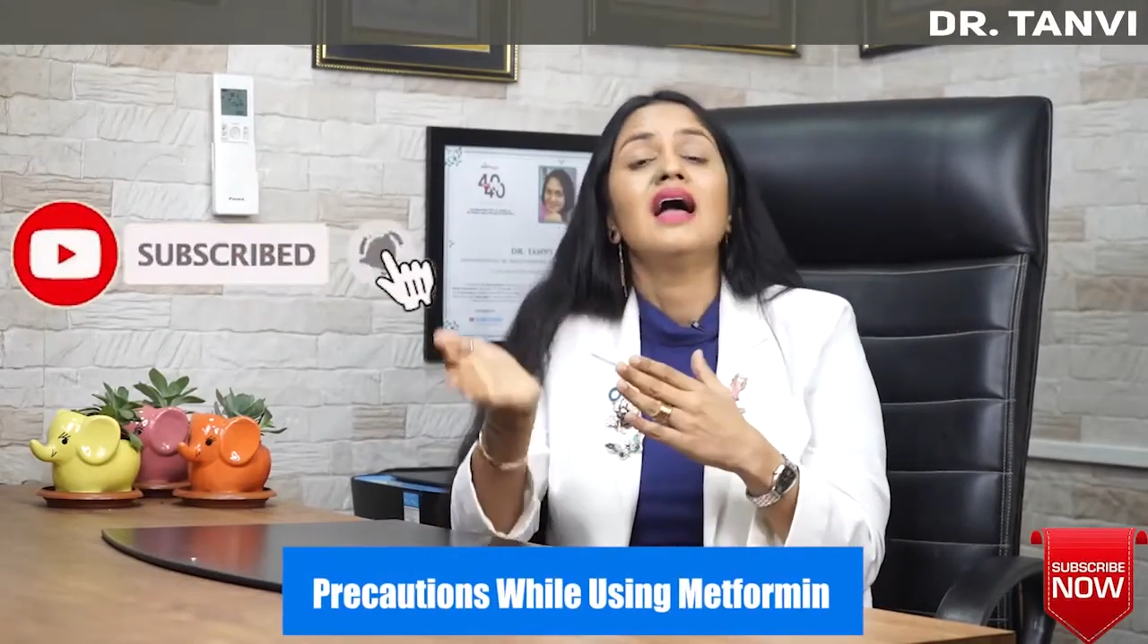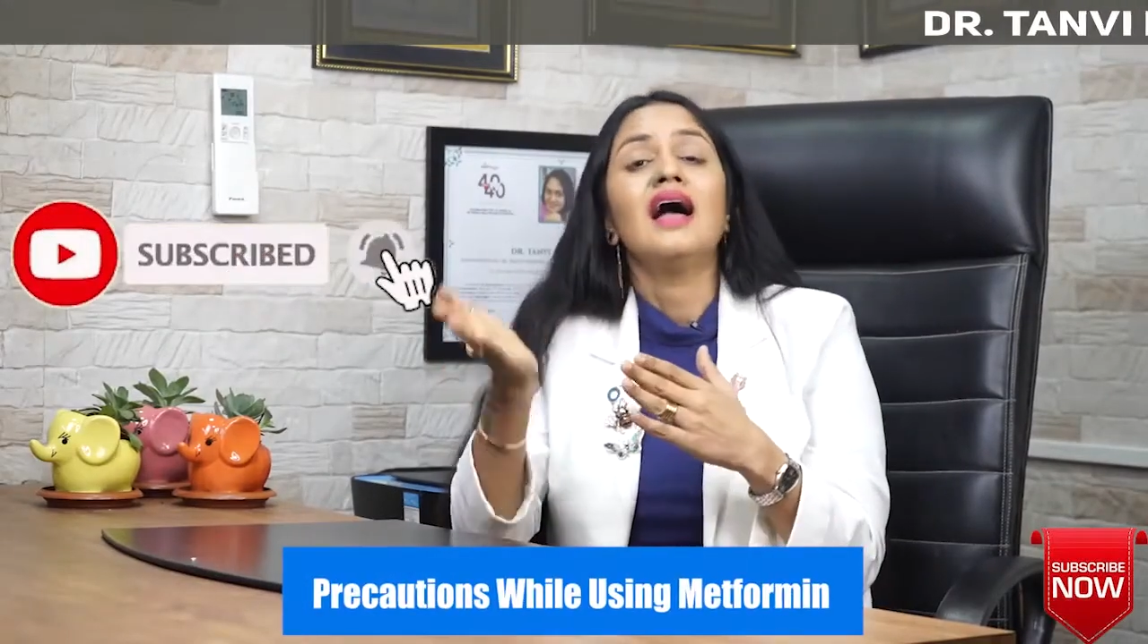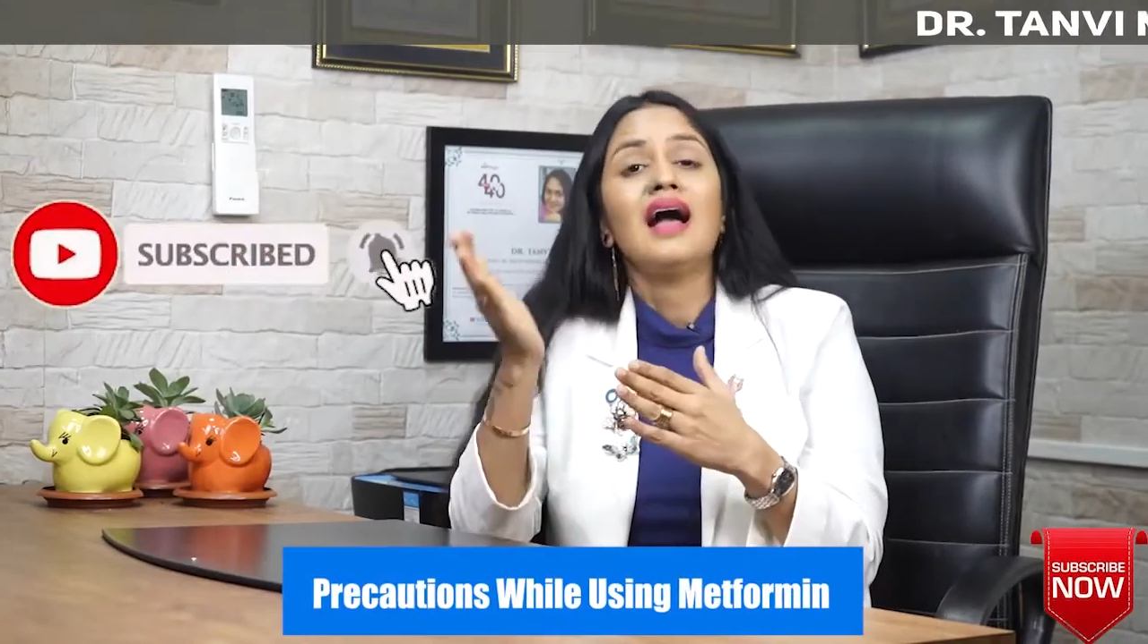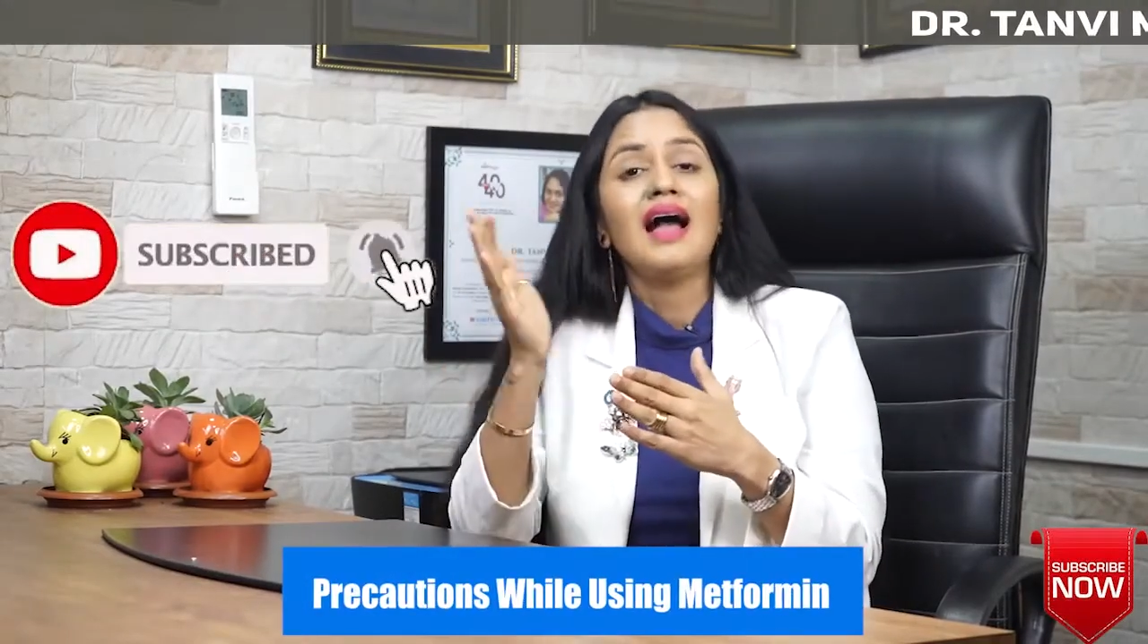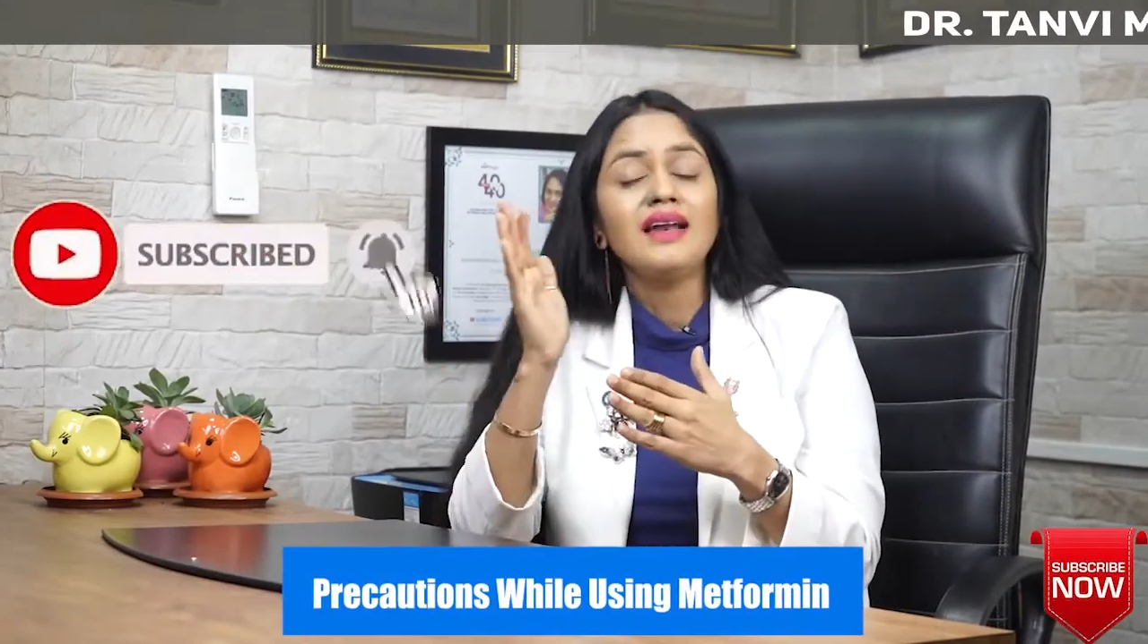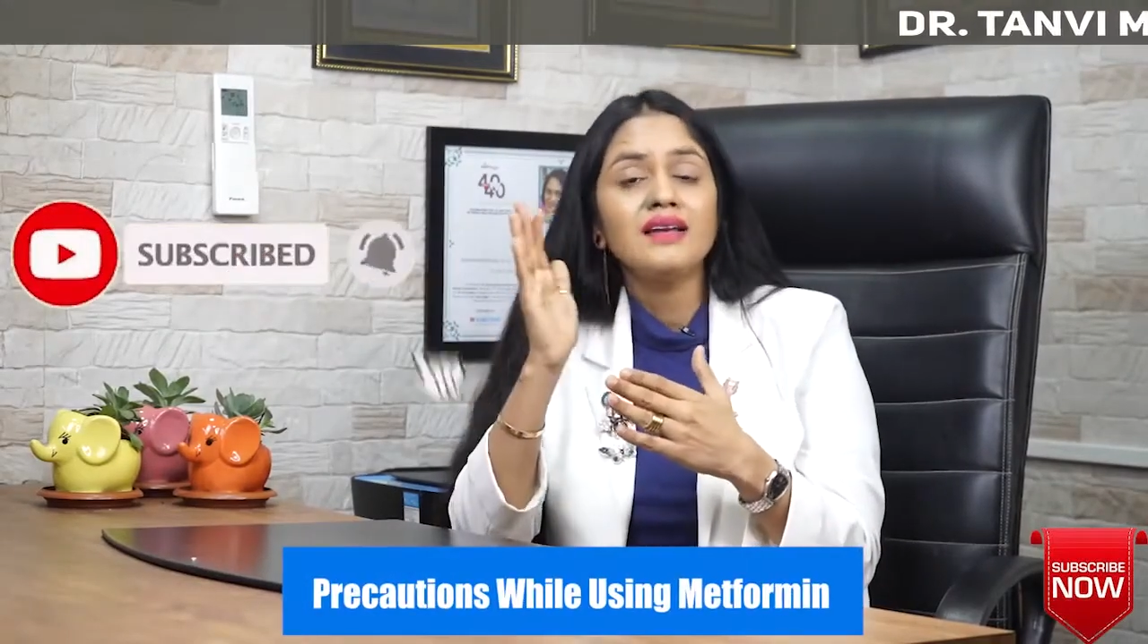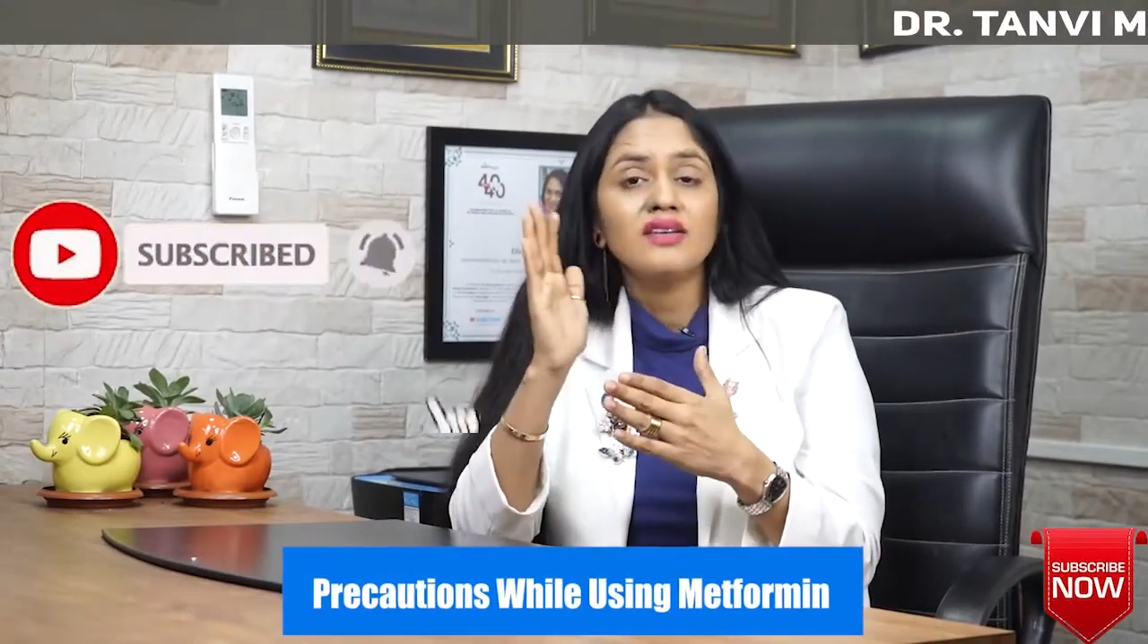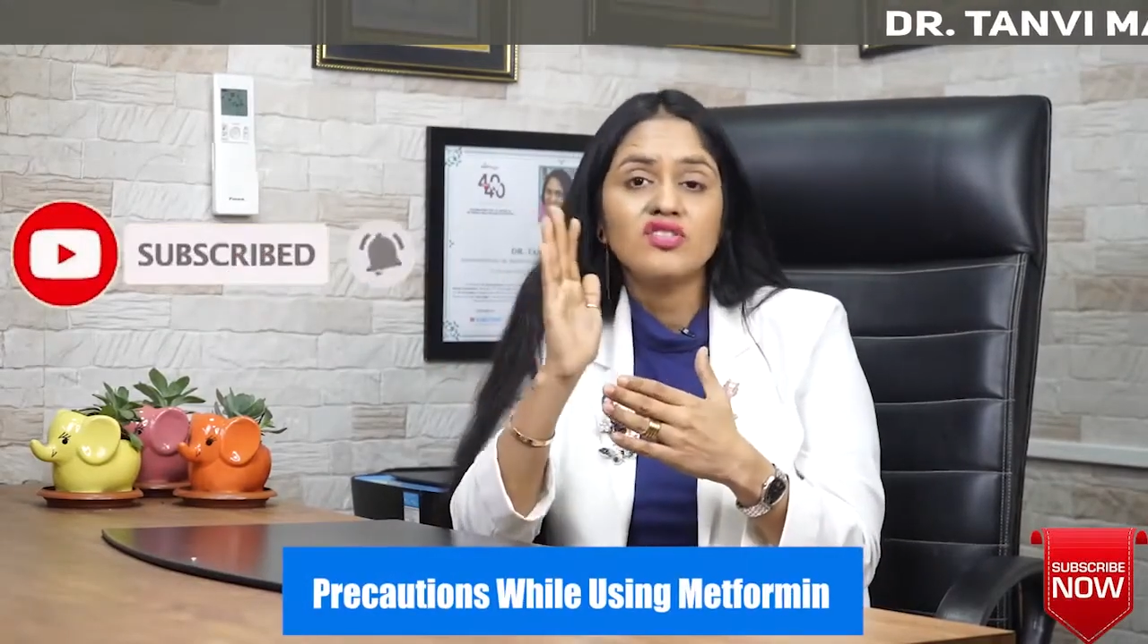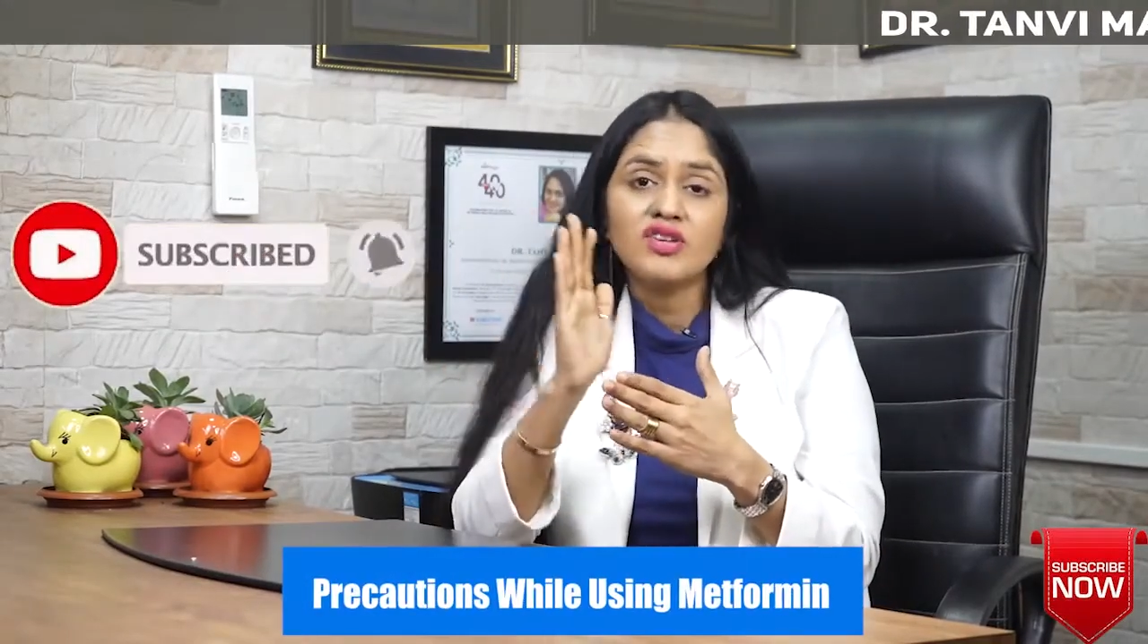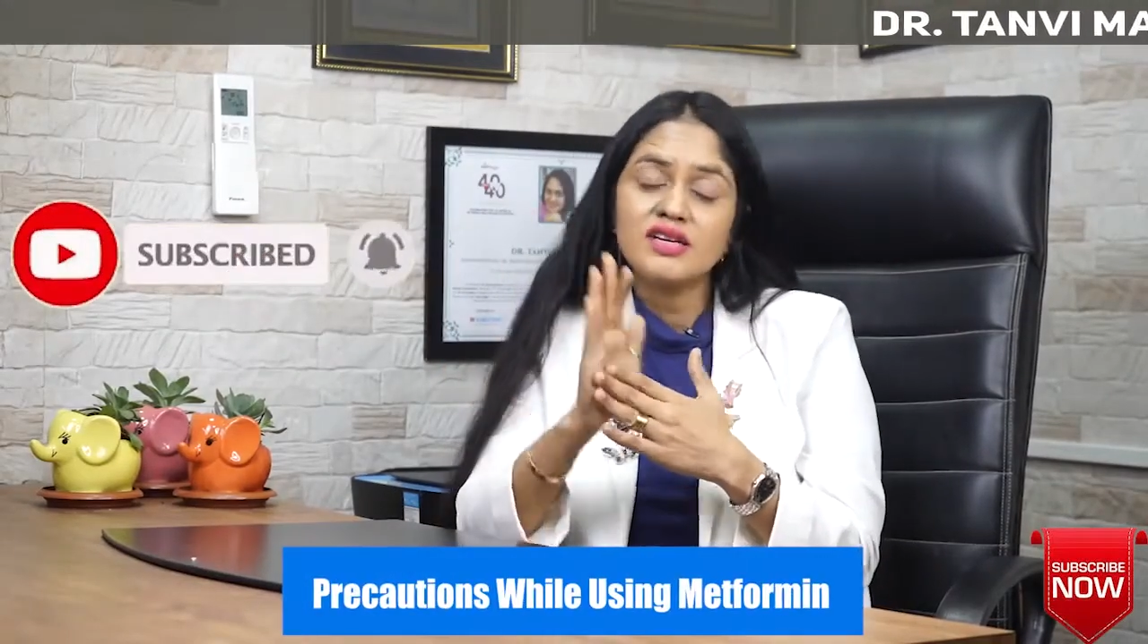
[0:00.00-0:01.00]

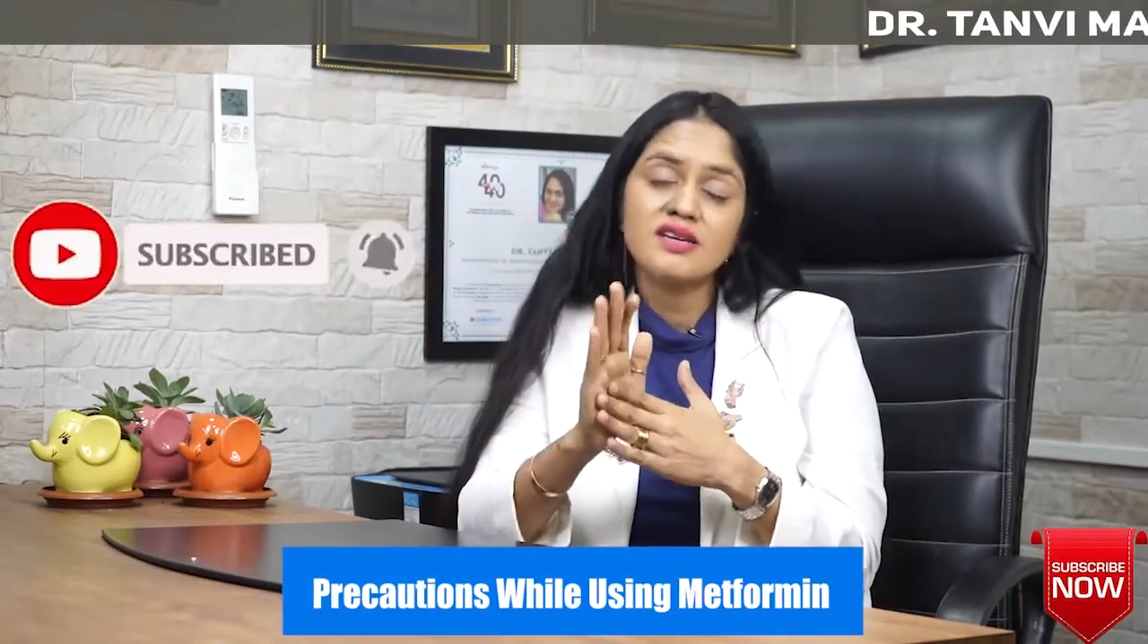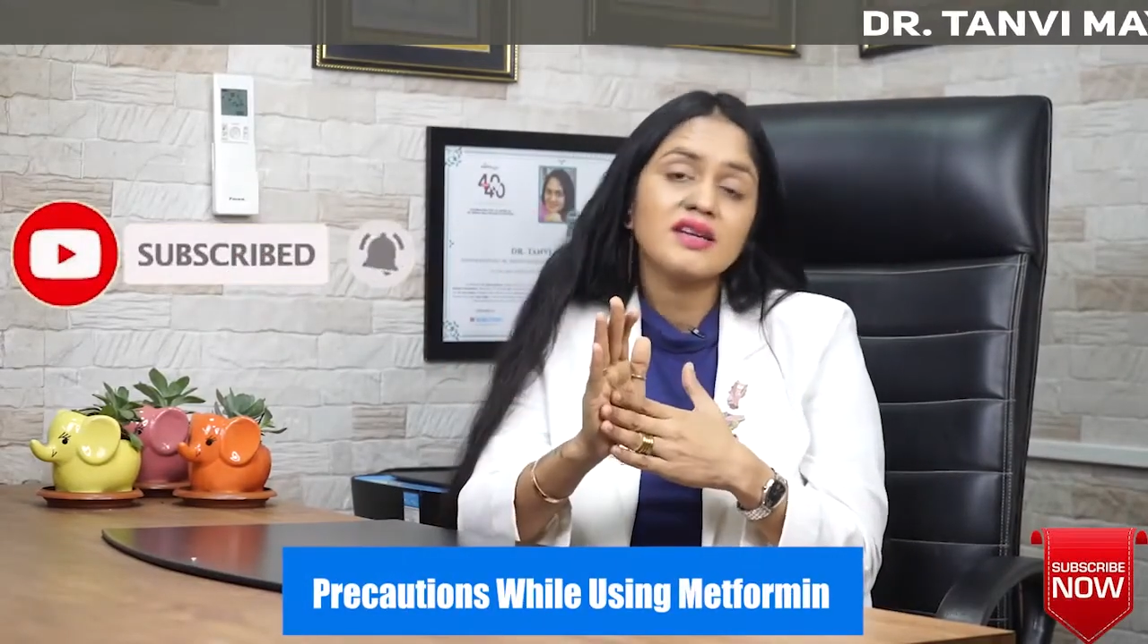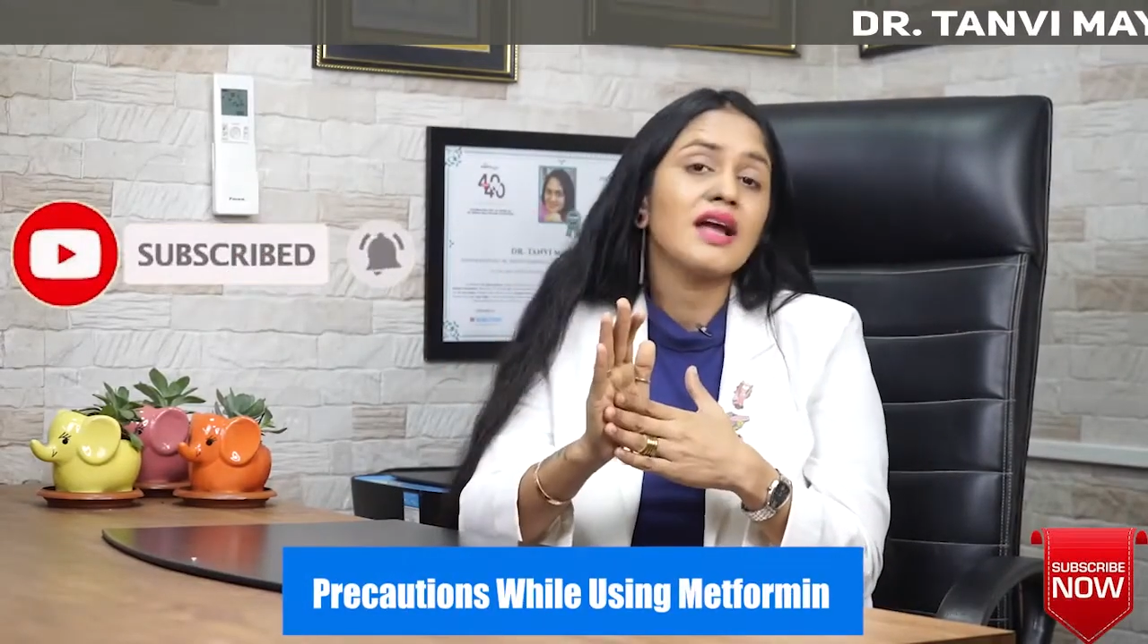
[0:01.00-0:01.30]
and treated